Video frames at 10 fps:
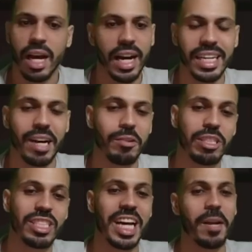And now we
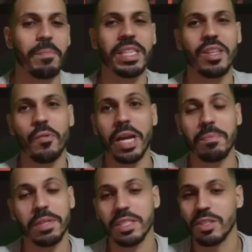just gotta pick the right
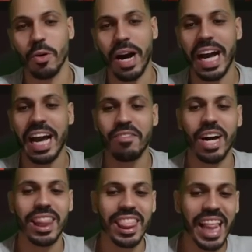piece. So I have a
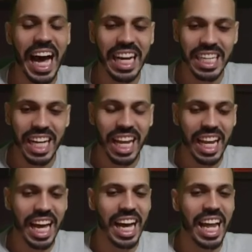lot, a
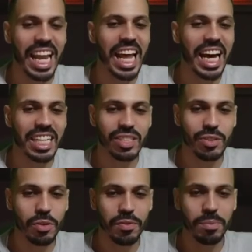lot, a lot of
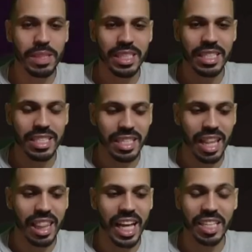trophy pieces,
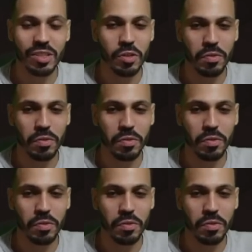a lot of trophy